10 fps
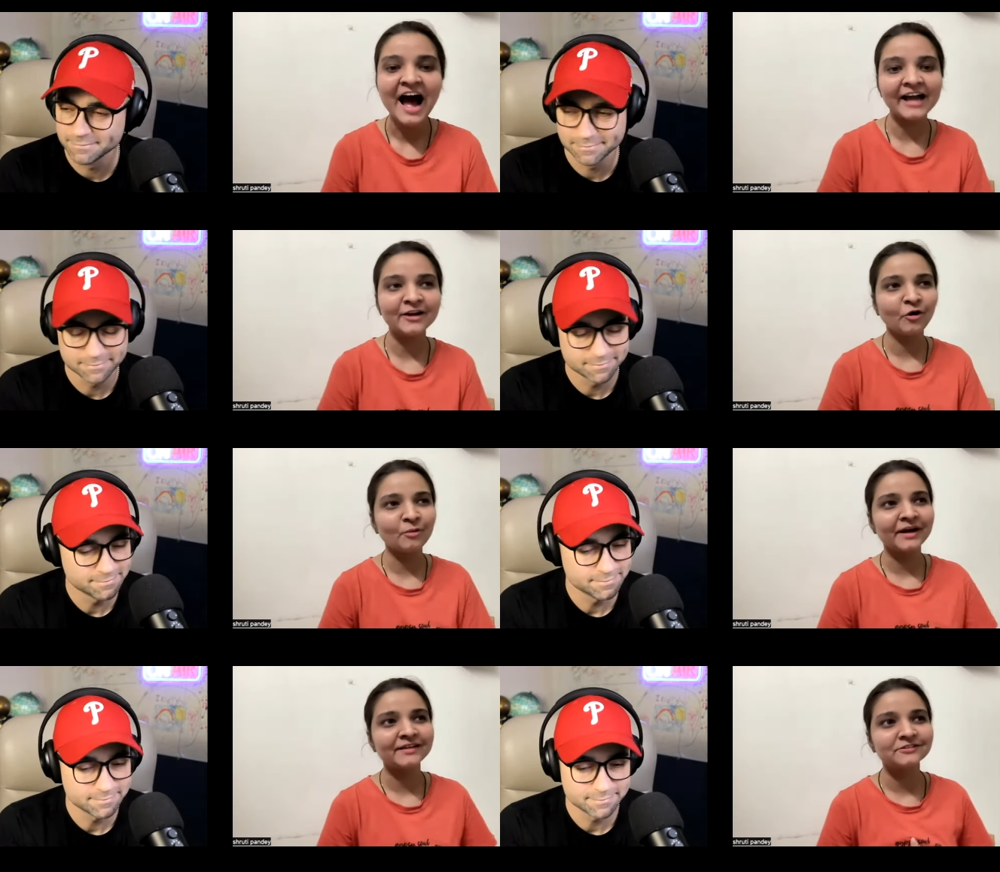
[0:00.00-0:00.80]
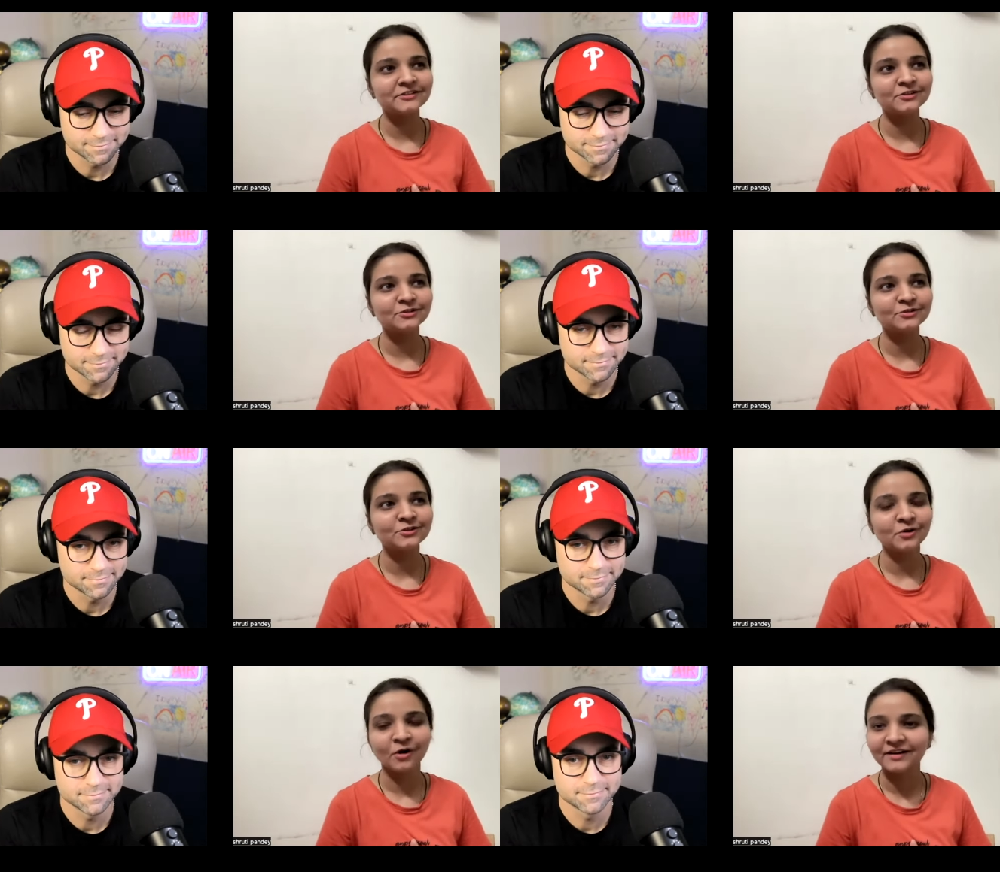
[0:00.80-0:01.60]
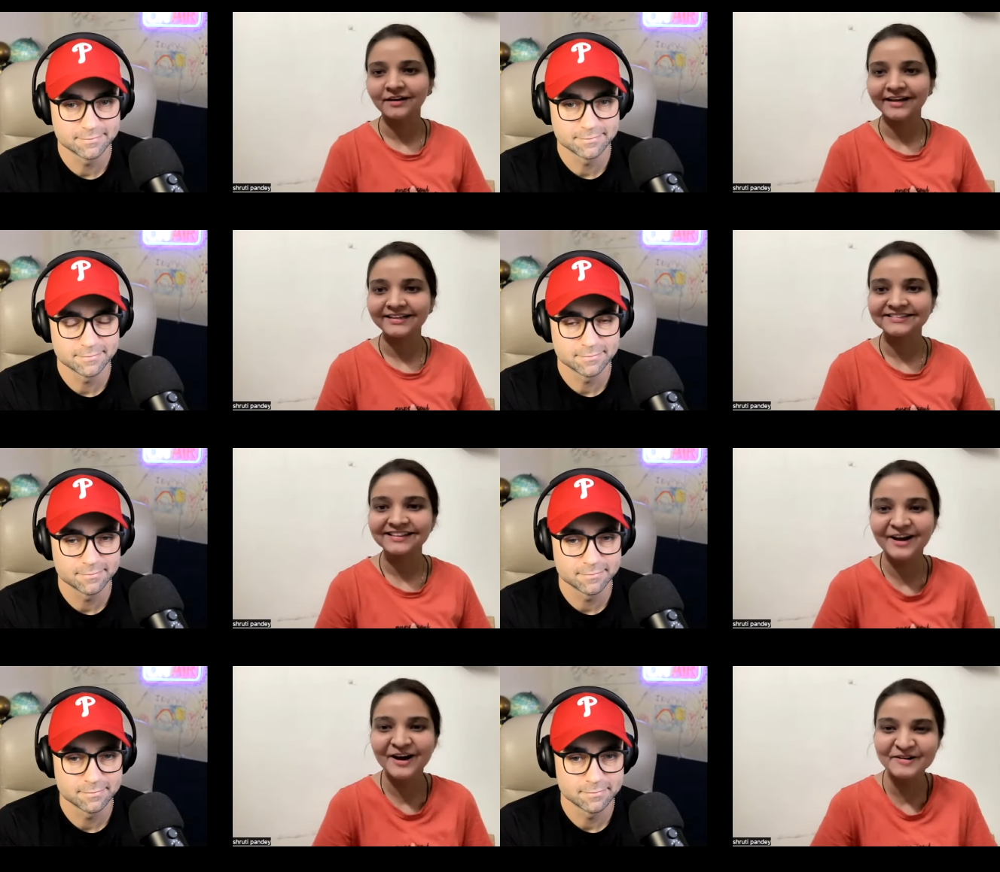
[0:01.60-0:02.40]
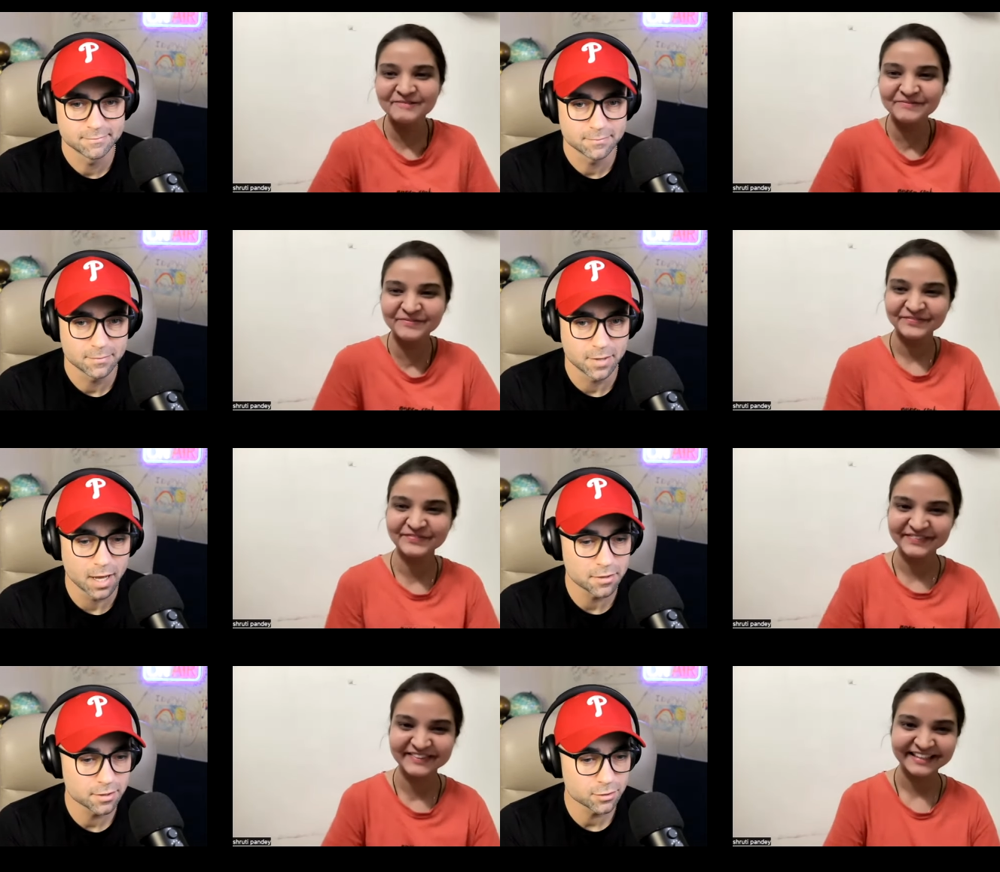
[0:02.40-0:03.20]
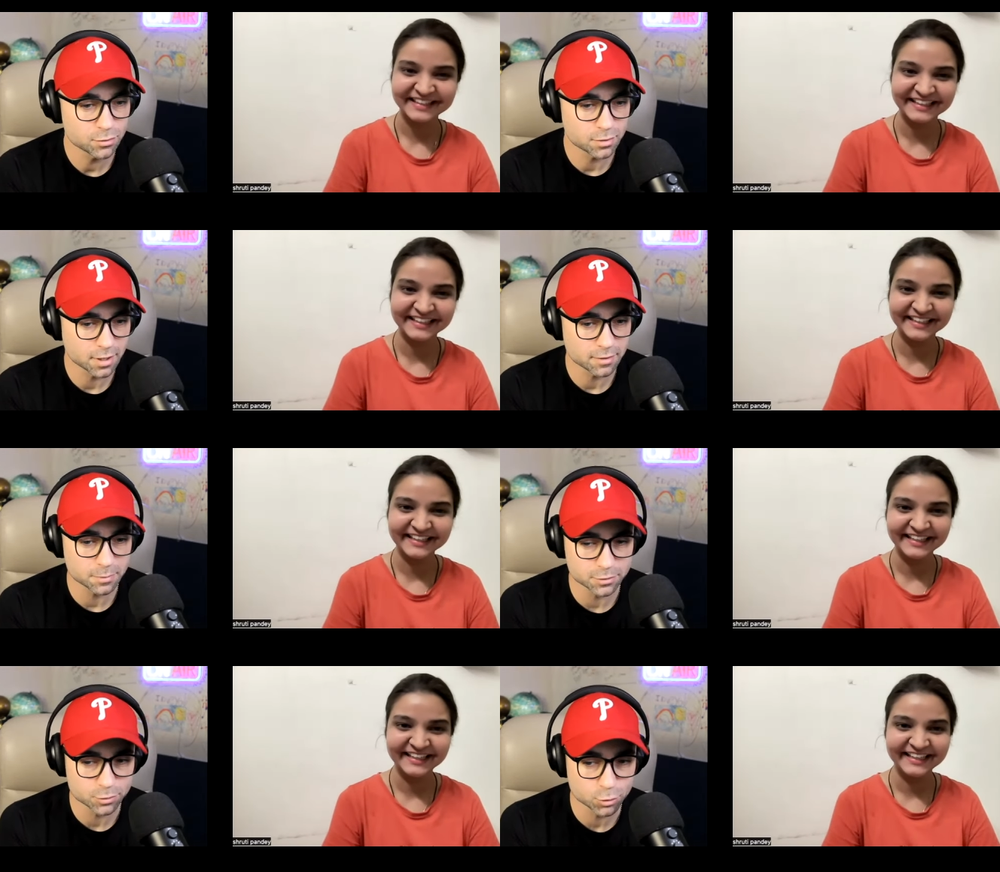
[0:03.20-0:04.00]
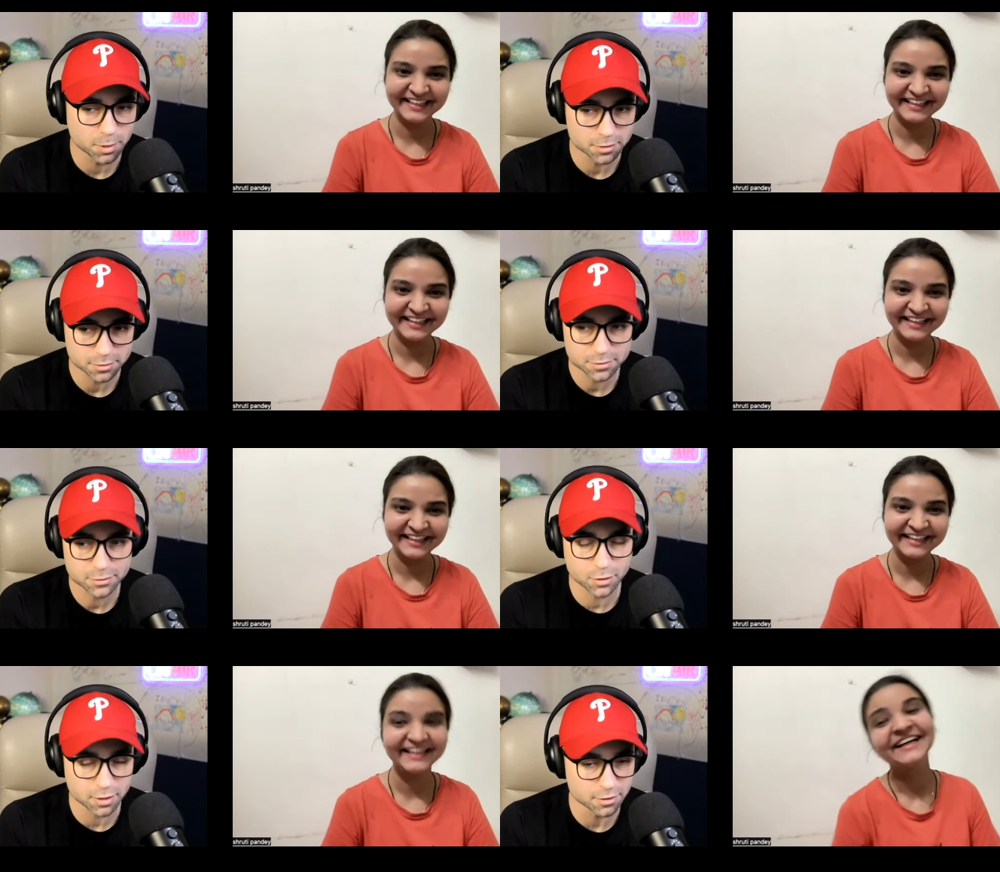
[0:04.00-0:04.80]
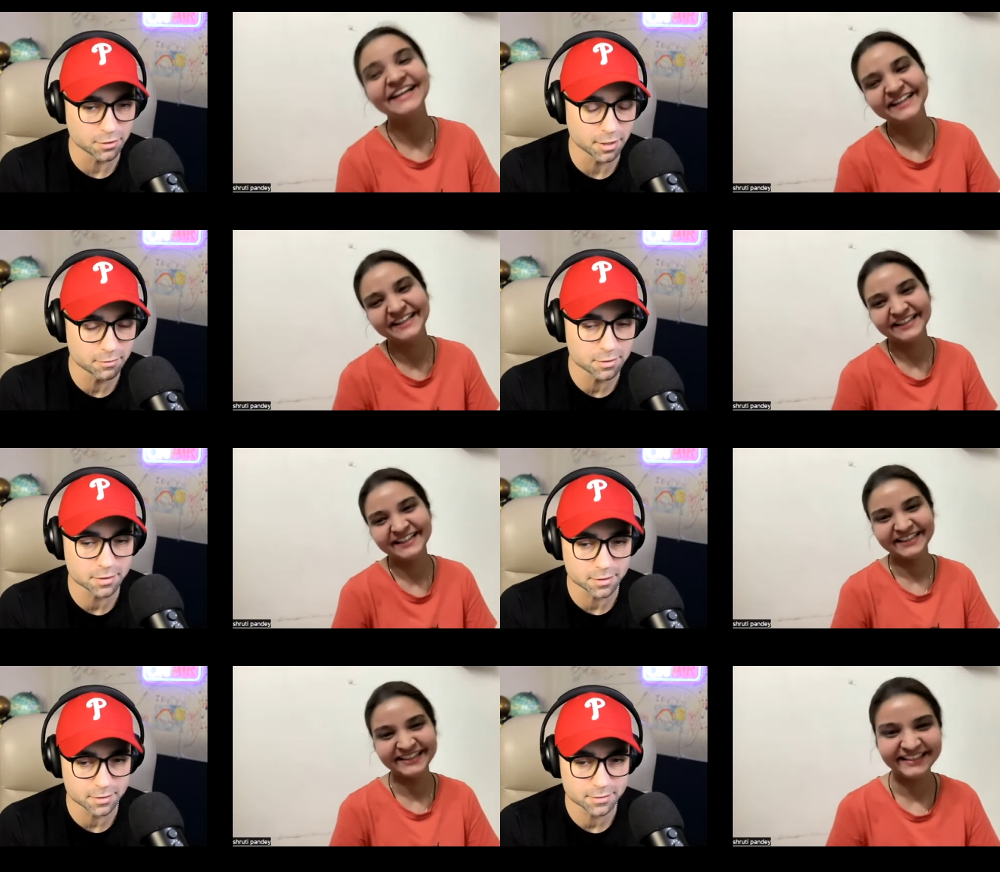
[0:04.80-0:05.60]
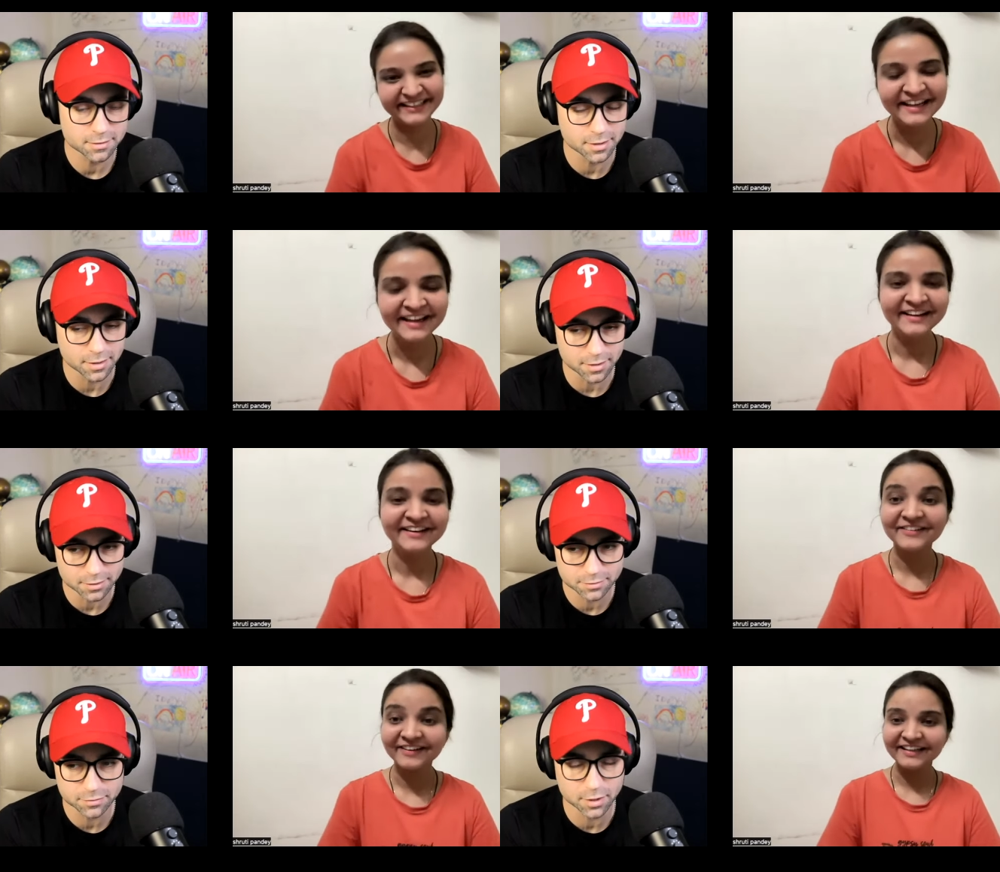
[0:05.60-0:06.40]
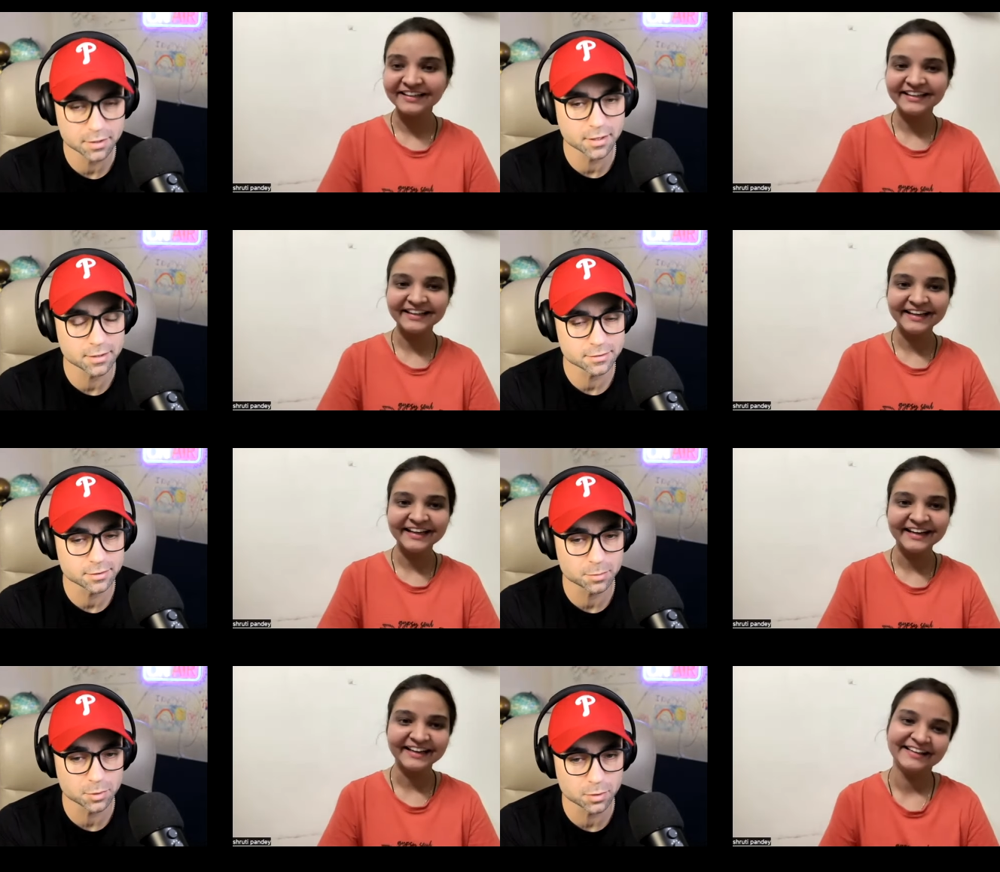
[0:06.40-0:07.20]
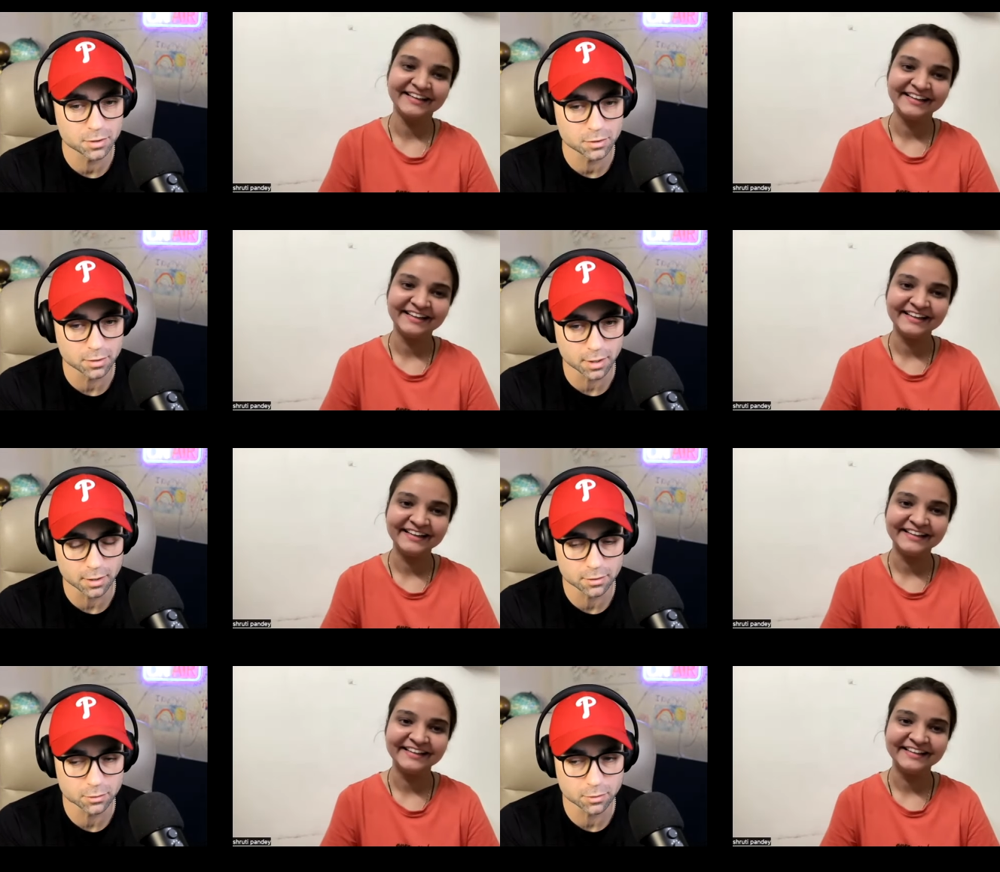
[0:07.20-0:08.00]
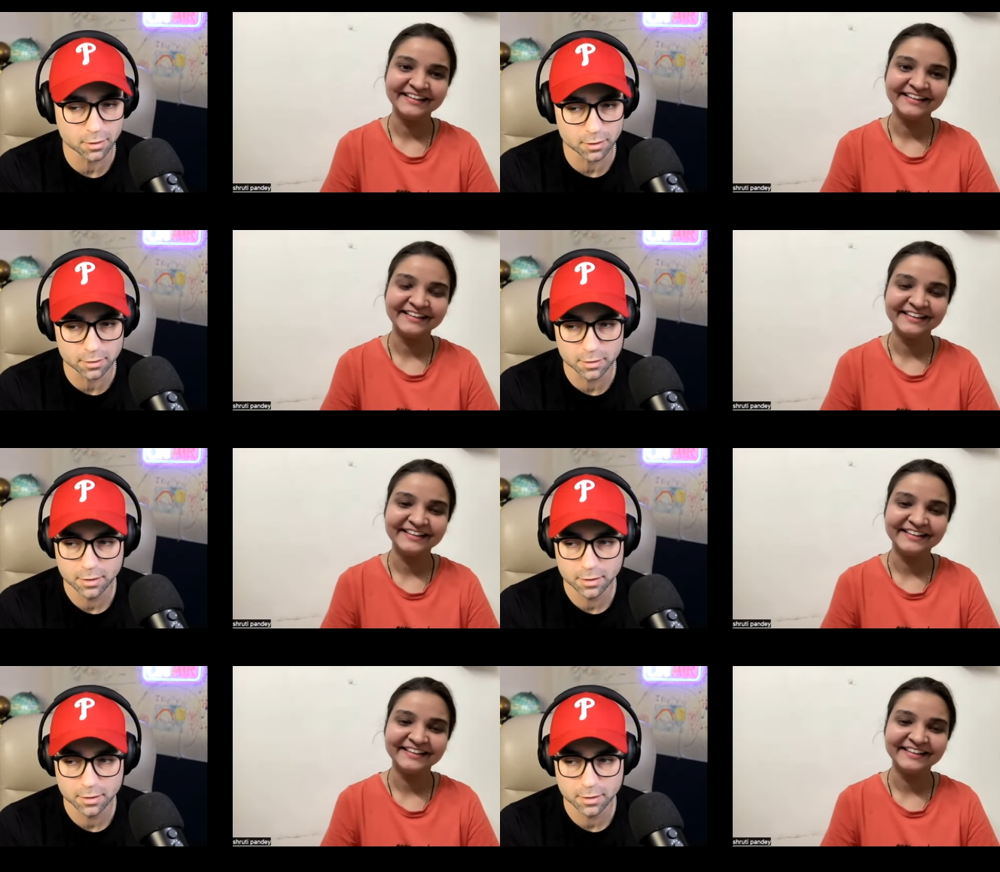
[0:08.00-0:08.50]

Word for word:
Speaker 1: I hope I introduced you all right.
Speaker 2: I think you gave me too much credit on everything. Uh, it's very nice to be with you again. You are,